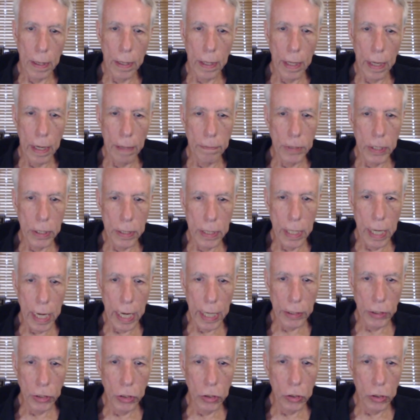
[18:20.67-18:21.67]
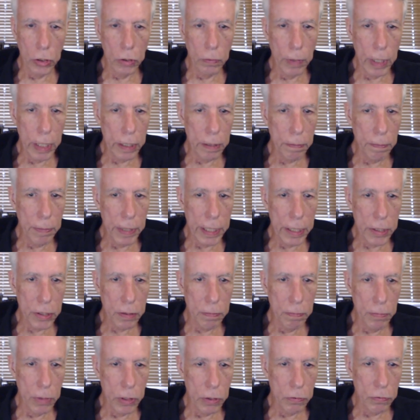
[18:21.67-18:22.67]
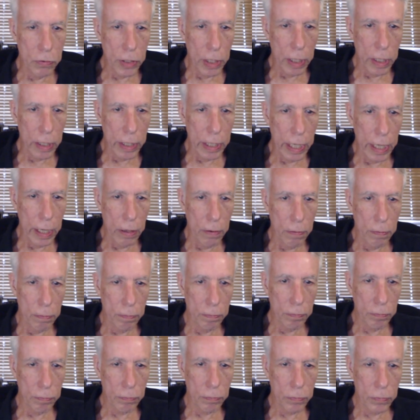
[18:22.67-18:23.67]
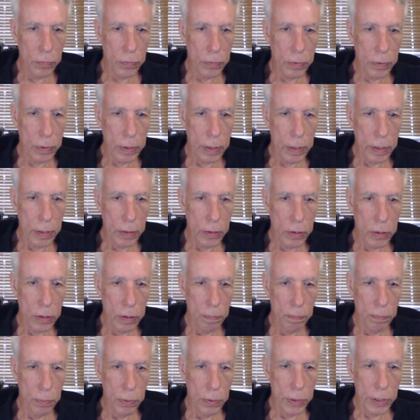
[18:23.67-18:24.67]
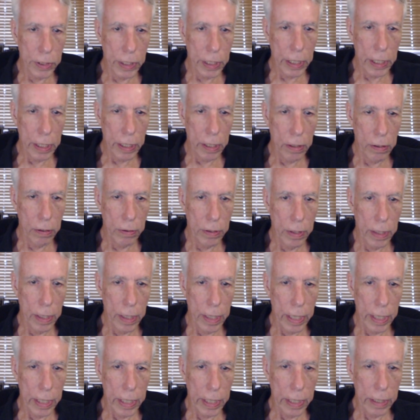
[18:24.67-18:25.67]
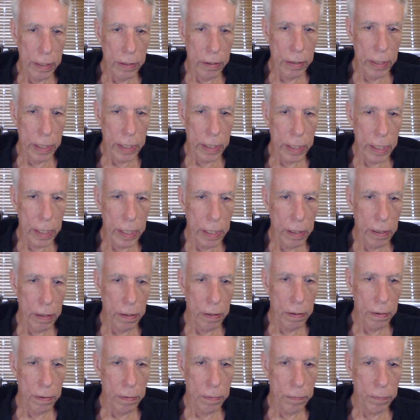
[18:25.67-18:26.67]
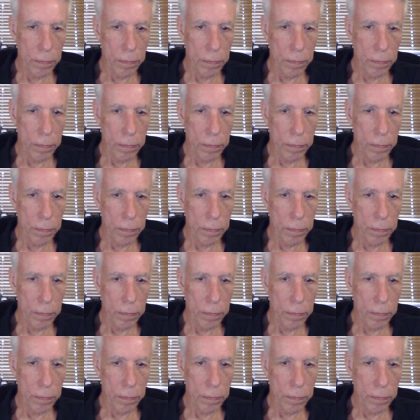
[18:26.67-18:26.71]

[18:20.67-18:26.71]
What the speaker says: I'm just not sure where the biggest moves are now. There's the push here, the hane underneath here.